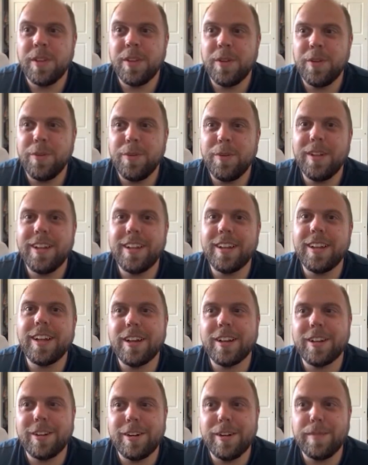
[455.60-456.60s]
Well,
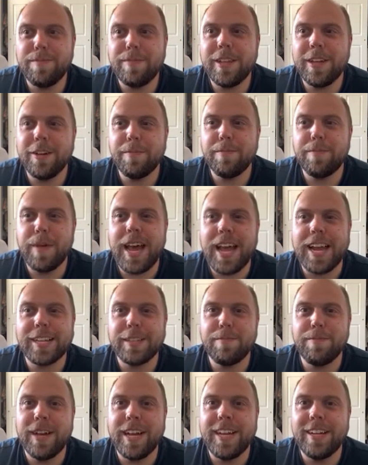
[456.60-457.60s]
crypto
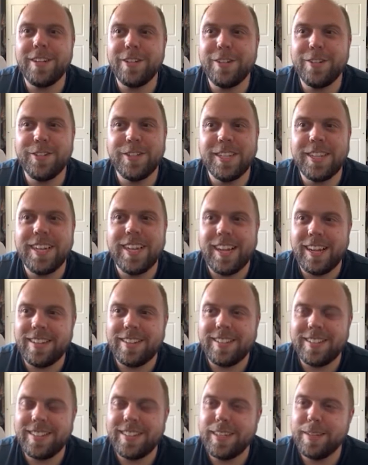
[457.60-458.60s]
backed by nudity
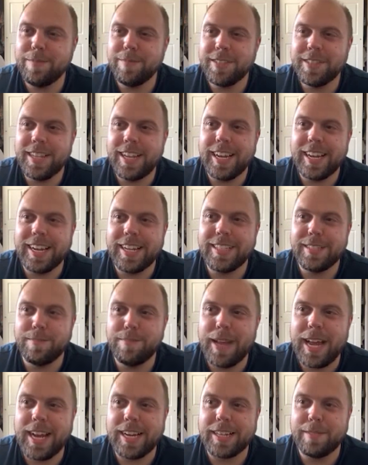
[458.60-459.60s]
seems like it's
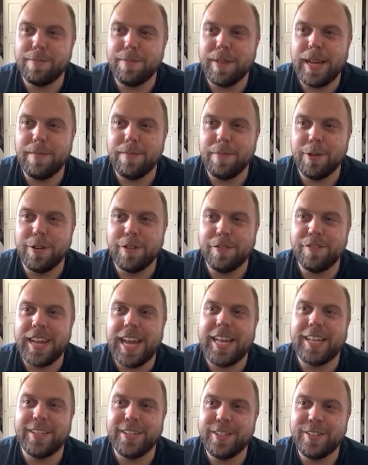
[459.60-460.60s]
backed by more
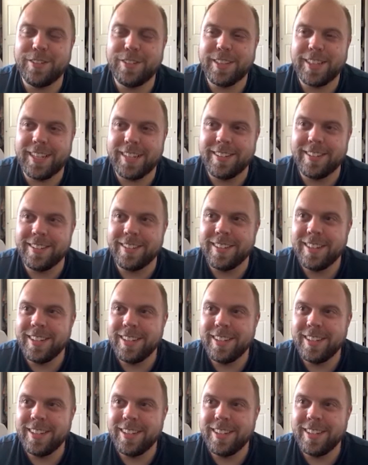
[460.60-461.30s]
value than